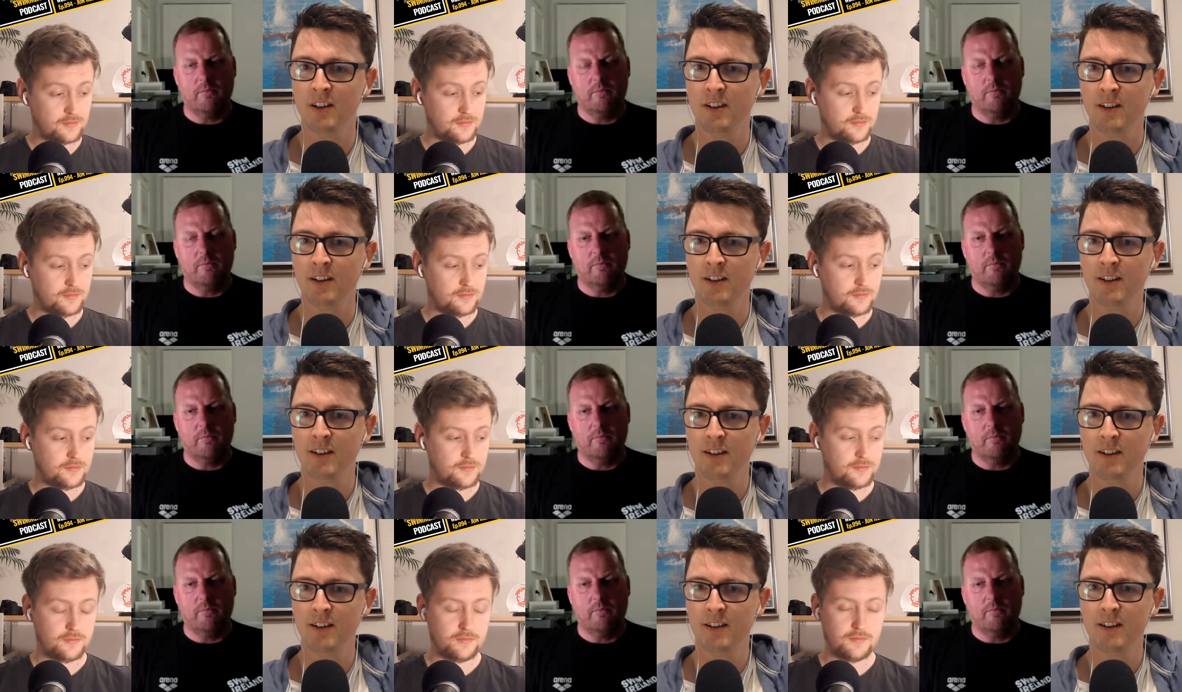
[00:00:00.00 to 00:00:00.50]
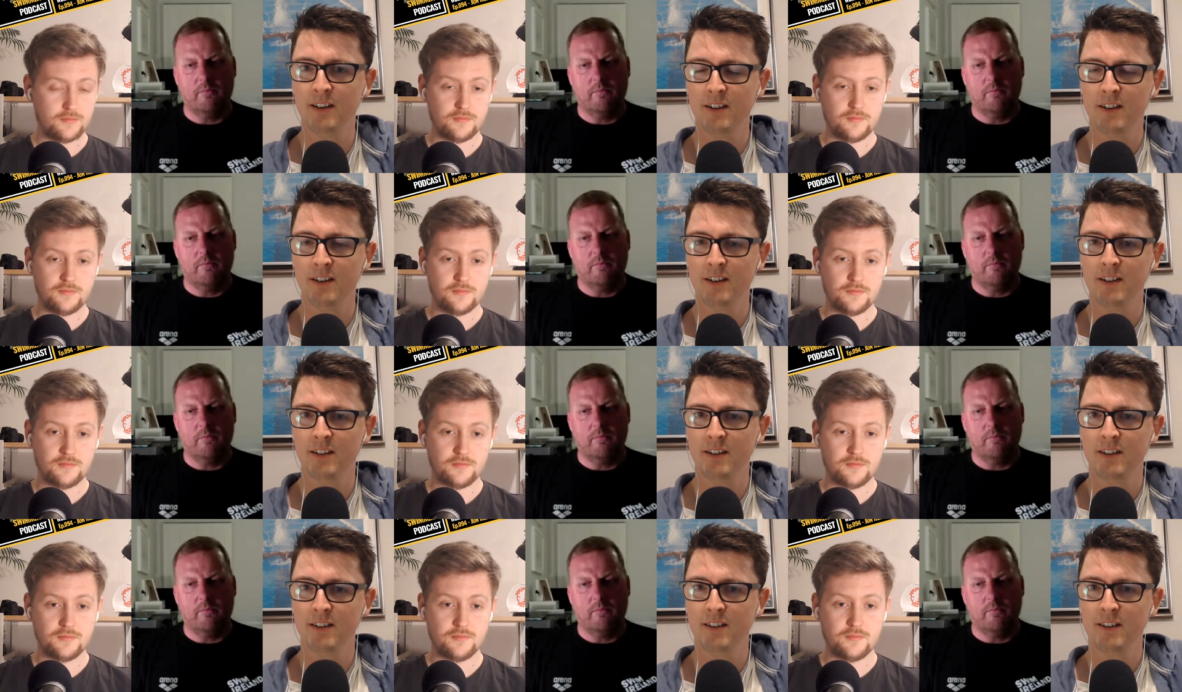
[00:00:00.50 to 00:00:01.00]

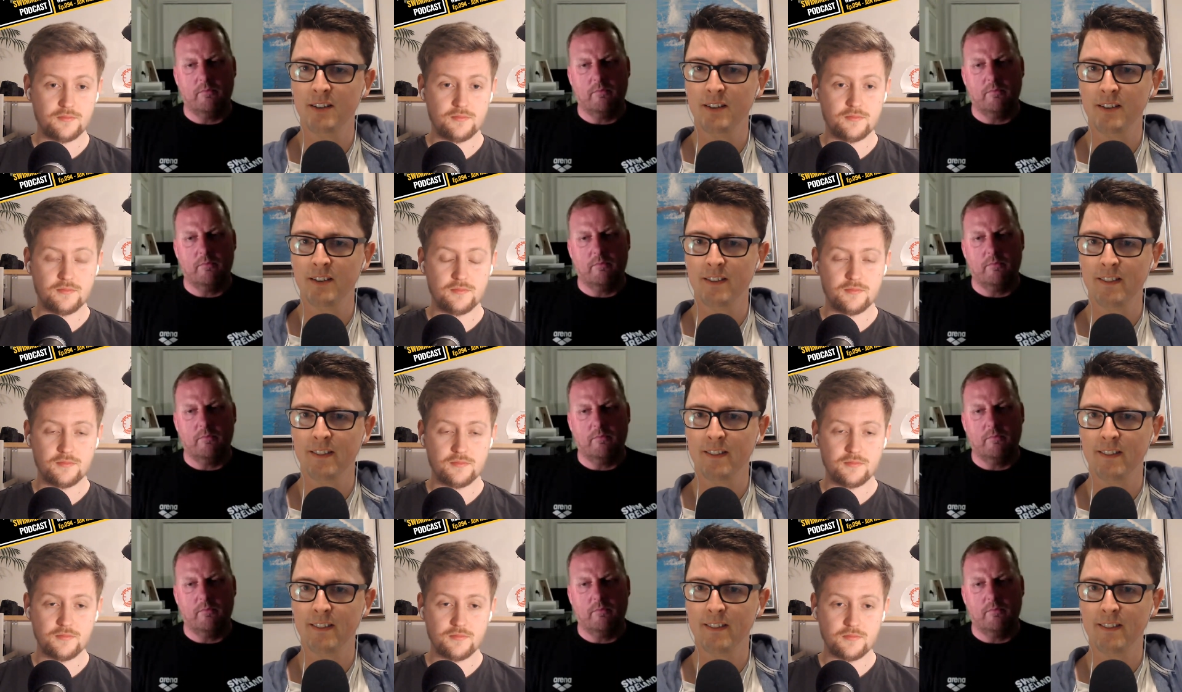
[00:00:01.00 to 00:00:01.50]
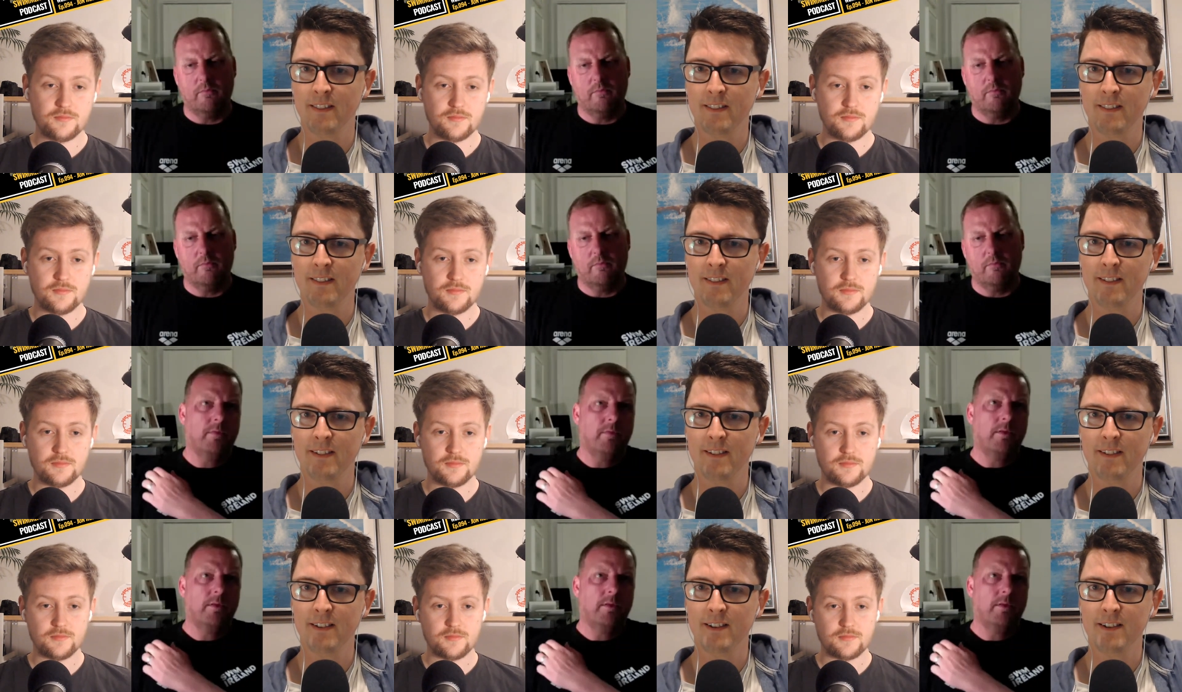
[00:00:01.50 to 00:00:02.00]

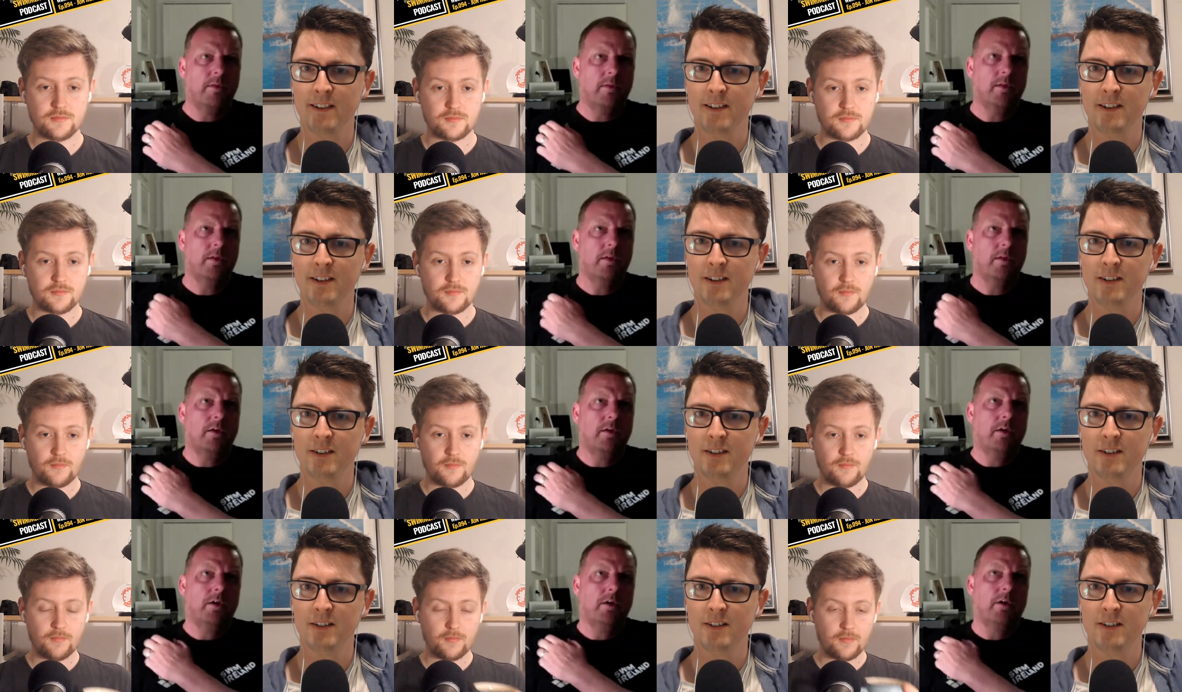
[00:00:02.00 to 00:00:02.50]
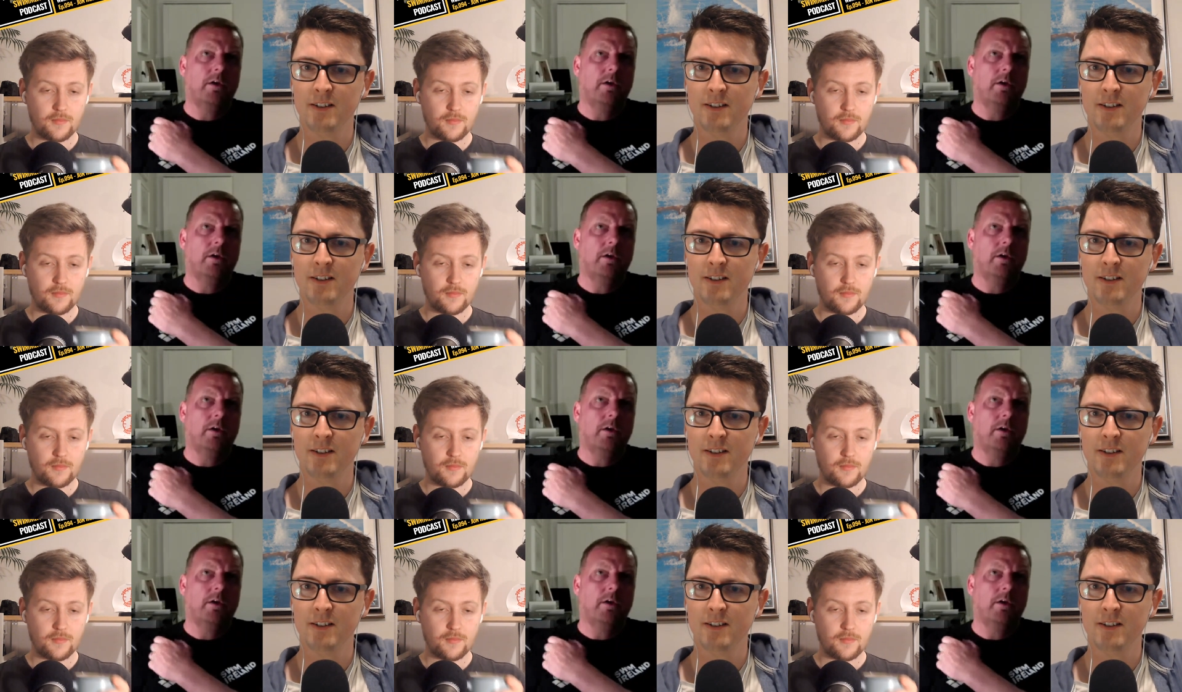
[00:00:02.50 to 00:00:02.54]
(silence)